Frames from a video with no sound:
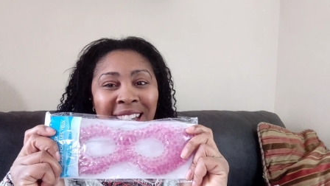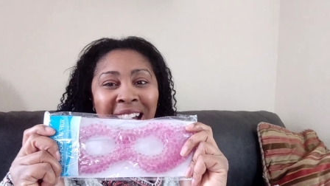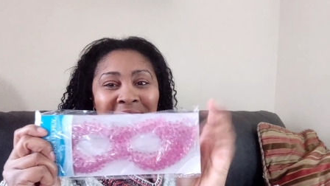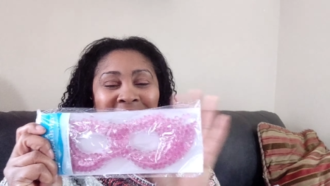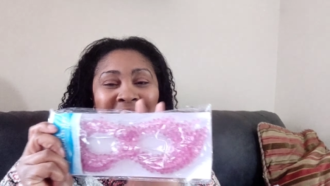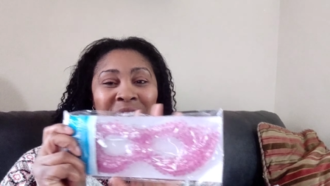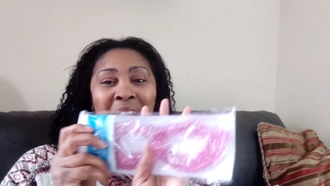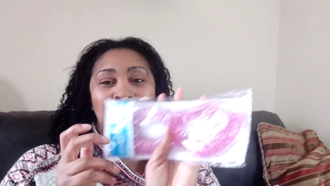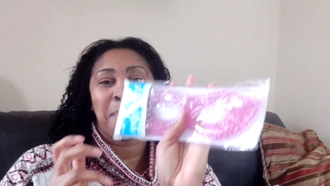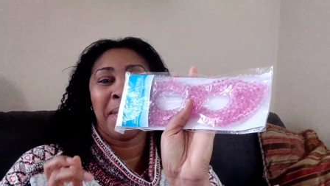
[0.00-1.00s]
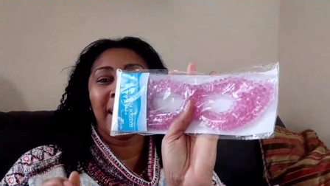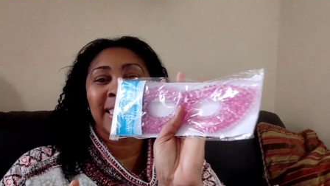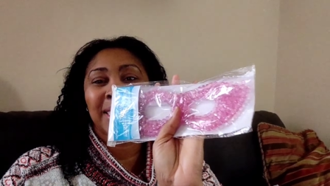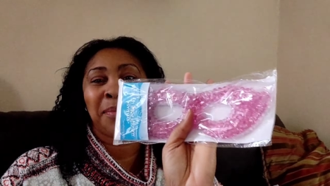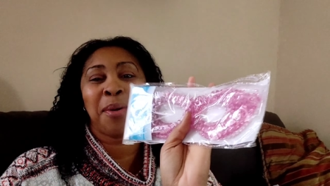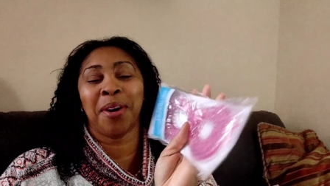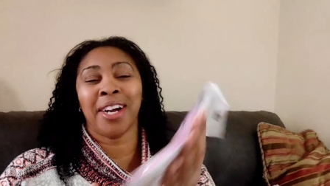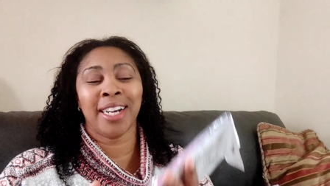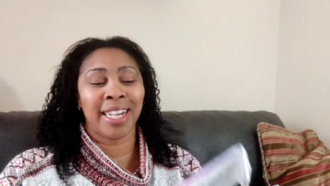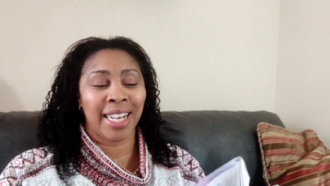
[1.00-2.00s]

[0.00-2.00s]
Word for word: guys, so I picked some more